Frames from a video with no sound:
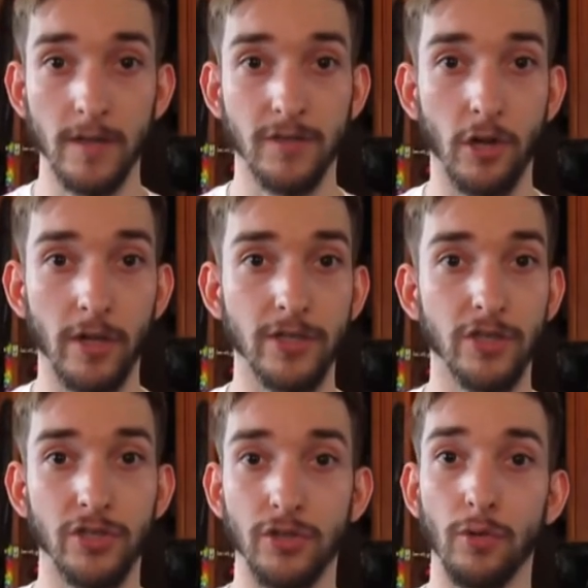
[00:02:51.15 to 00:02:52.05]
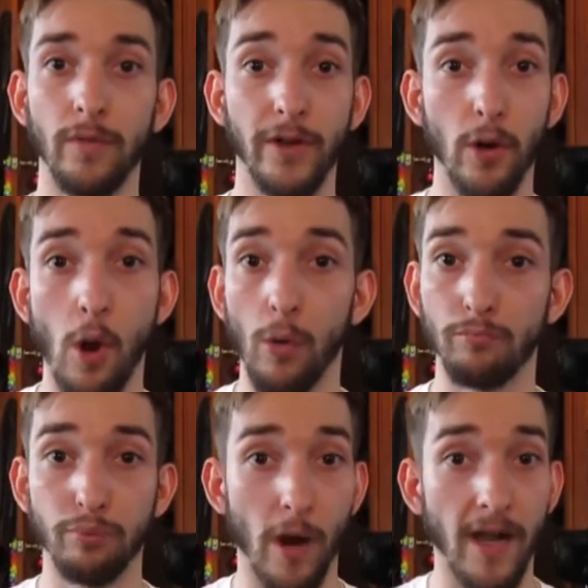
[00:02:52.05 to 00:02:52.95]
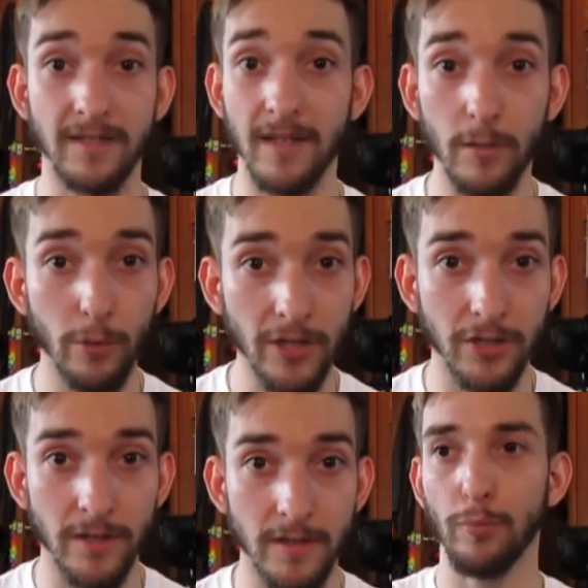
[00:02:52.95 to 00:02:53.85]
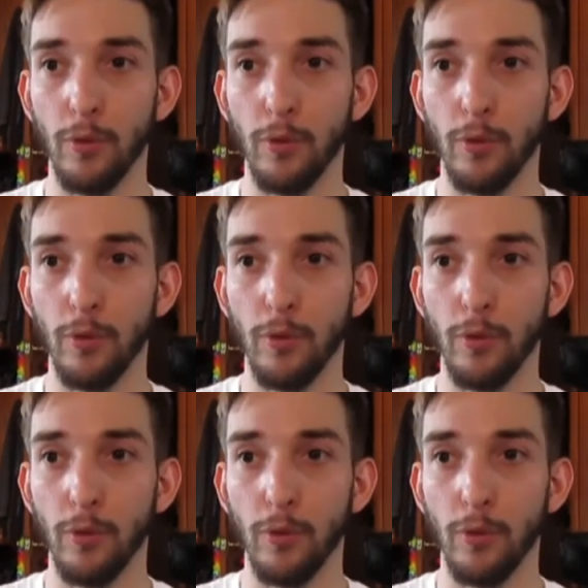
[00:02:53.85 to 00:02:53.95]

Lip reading: started to do their own Pride celebrations.